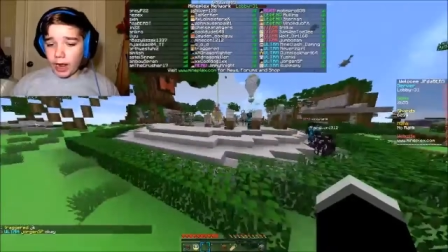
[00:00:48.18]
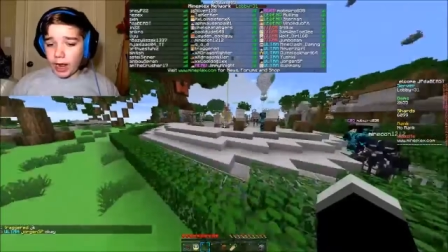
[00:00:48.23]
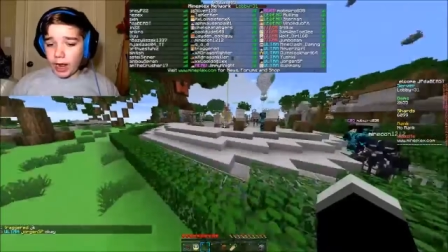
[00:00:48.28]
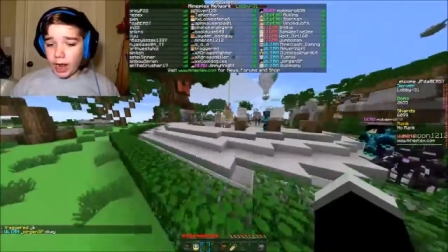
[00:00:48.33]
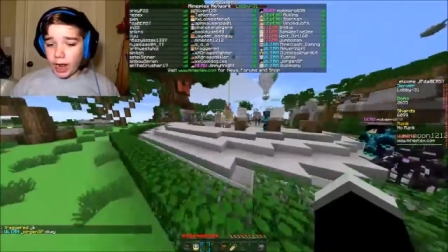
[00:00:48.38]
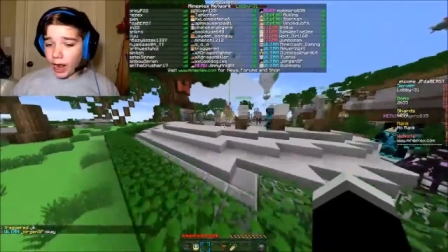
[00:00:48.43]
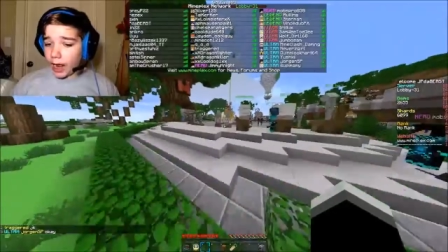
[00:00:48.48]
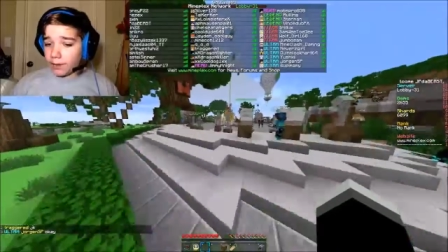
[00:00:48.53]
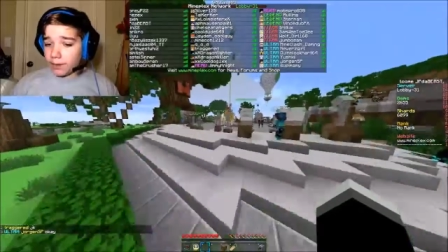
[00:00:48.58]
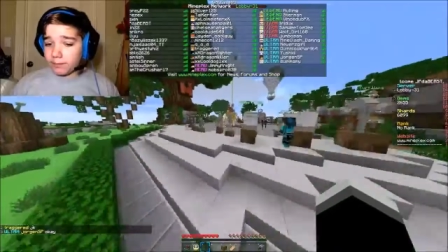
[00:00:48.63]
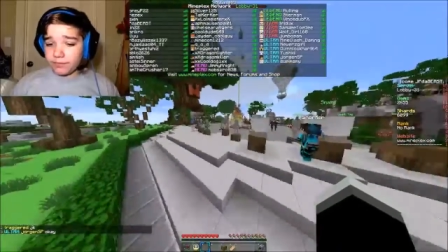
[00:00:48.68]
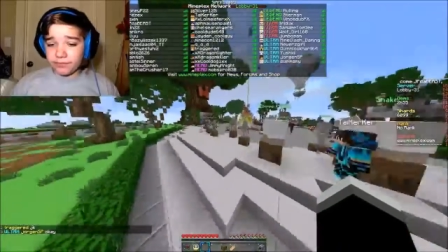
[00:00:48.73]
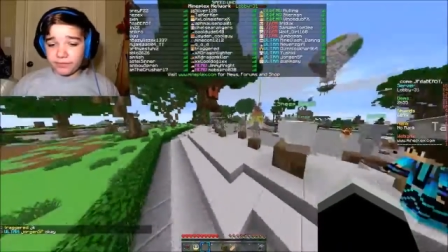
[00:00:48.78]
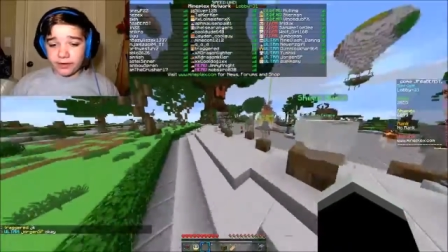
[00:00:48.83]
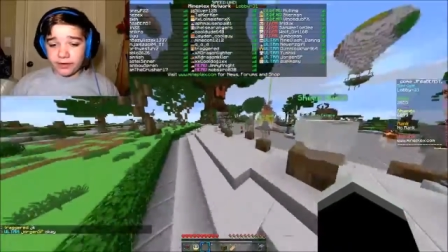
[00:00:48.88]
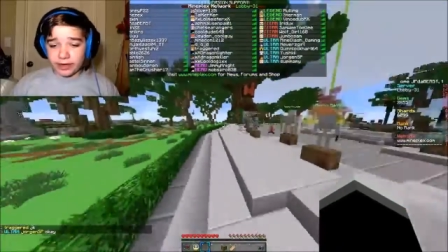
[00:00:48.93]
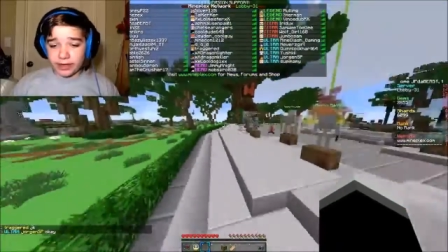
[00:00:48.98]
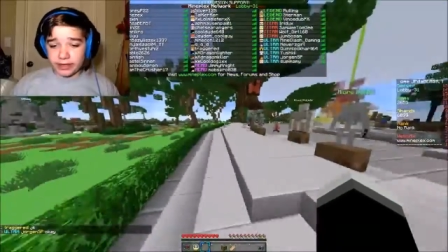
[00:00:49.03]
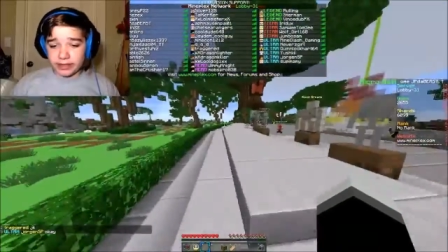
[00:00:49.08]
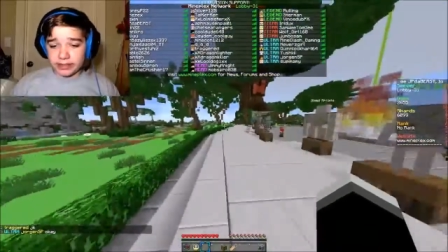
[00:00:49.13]
I'm
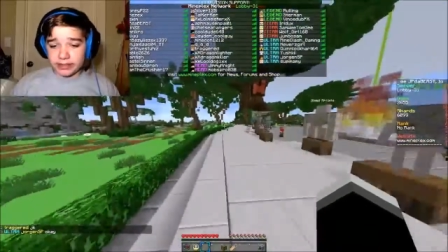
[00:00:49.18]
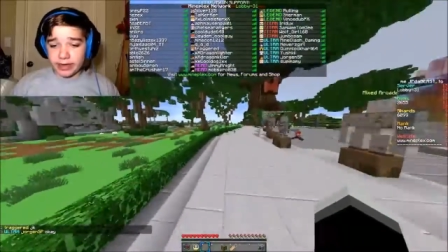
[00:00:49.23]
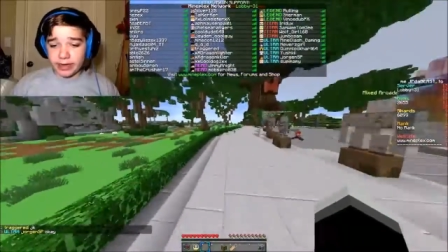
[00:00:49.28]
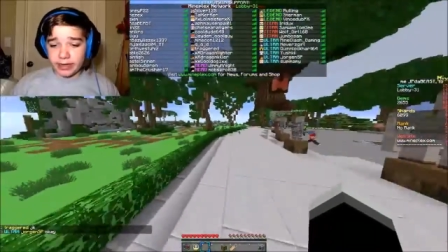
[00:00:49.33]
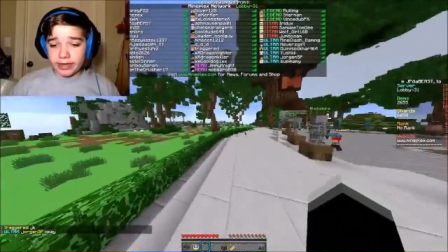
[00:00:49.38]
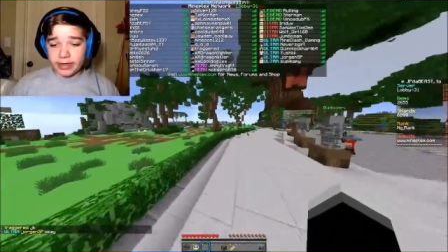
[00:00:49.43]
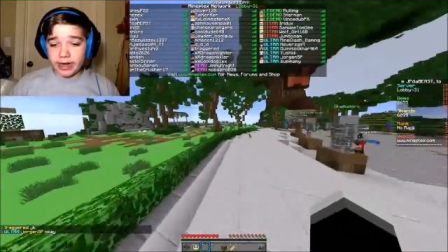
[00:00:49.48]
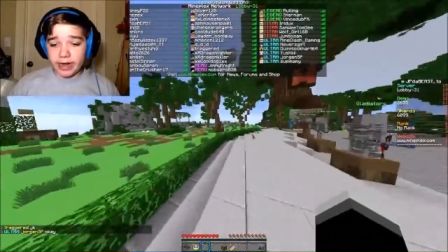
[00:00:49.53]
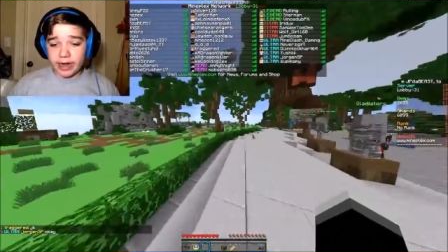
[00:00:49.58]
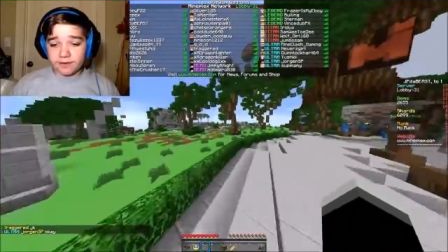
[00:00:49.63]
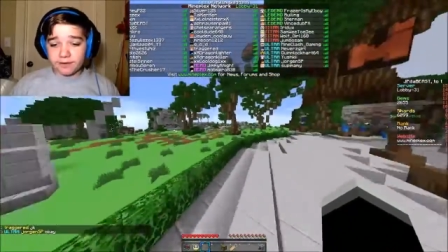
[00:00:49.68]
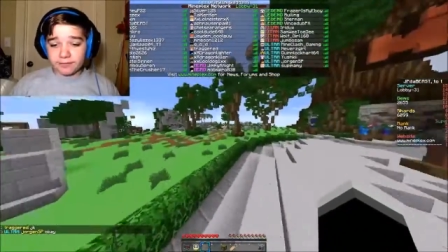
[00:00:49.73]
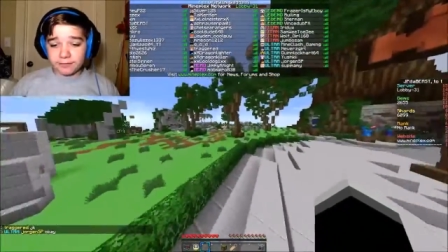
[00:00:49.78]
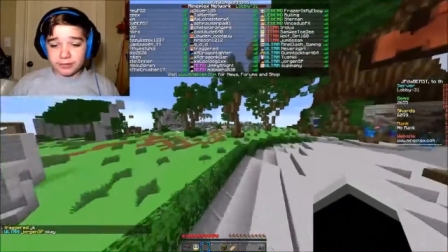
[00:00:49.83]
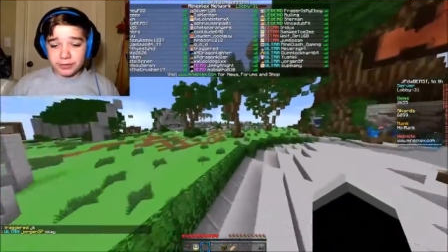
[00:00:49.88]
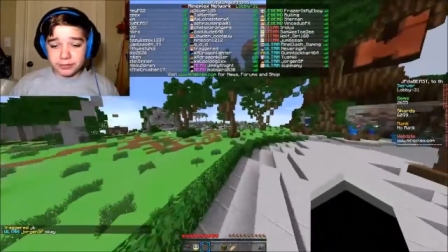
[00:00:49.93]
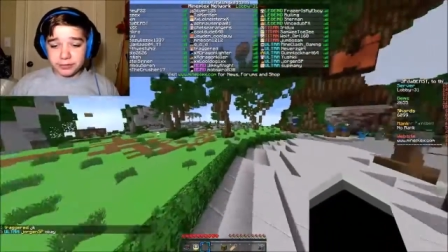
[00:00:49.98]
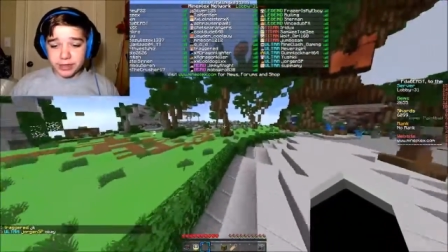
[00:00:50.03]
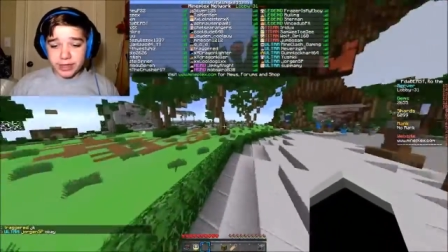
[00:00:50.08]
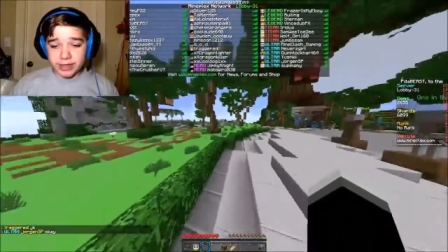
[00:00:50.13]
very excited. I have
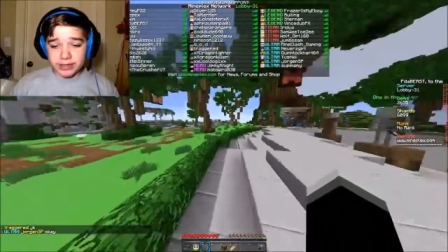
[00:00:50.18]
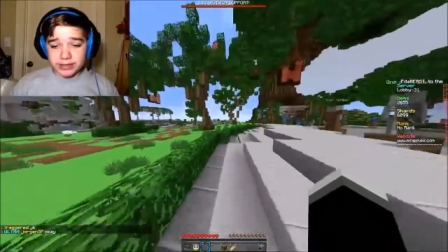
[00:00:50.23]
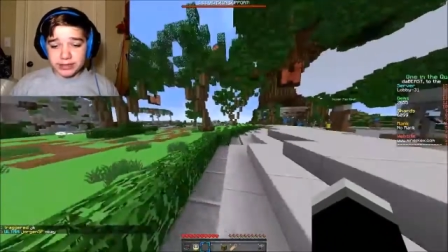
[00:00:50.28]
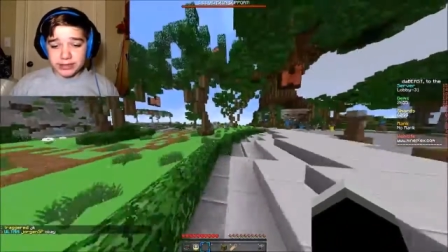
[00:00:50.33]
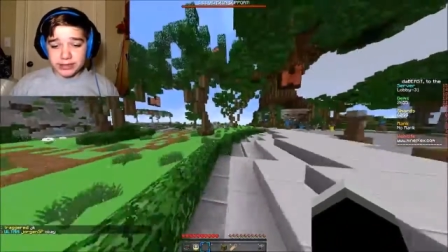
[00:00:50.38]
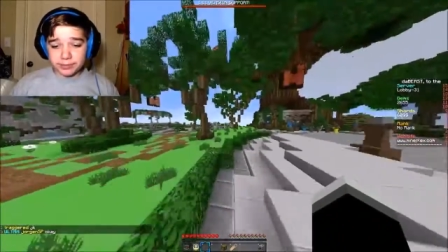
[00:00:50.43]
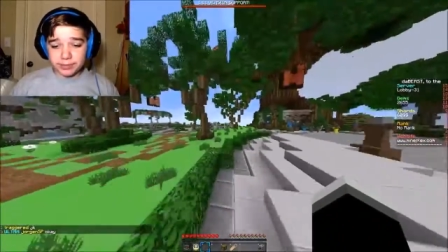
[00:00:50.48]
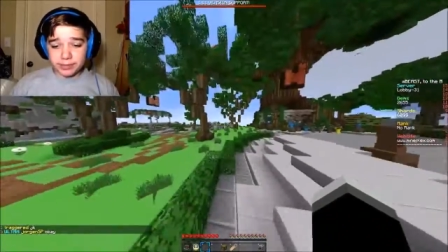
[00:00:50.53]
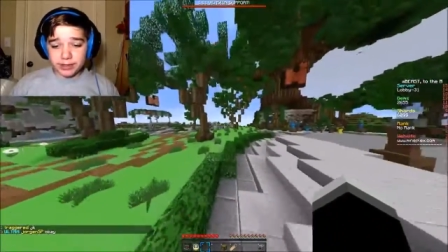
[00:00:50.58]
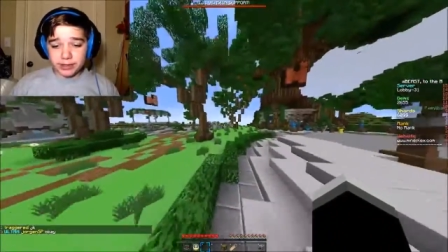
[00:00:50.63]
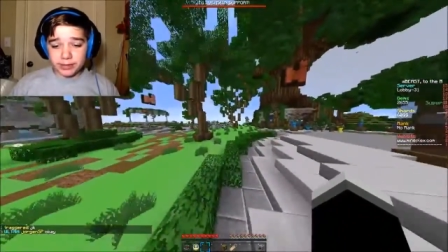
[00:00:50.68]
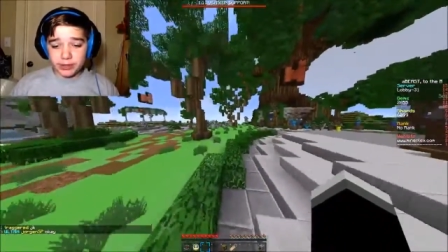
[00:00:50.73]
two kits. I'm gonna